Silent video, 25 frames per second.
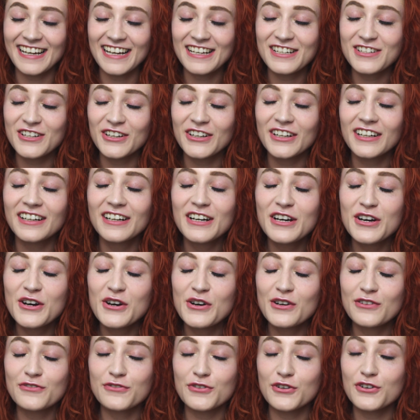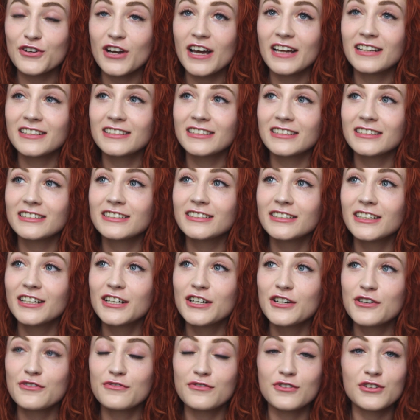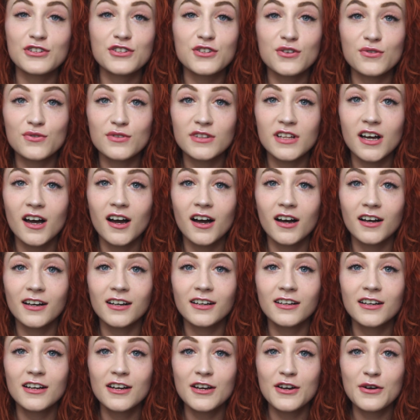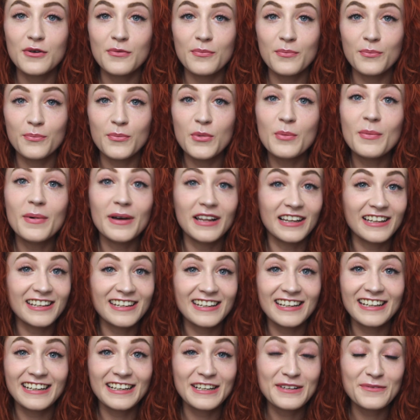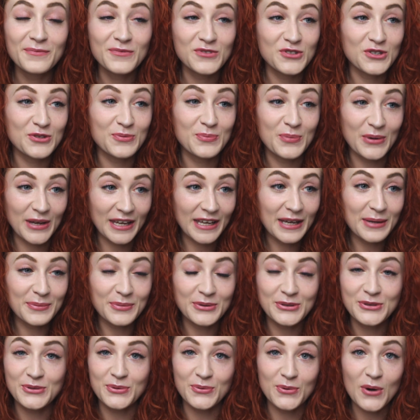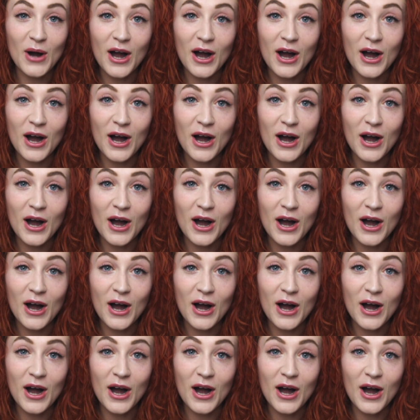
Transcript: I took for granted for so long mobility, just being able to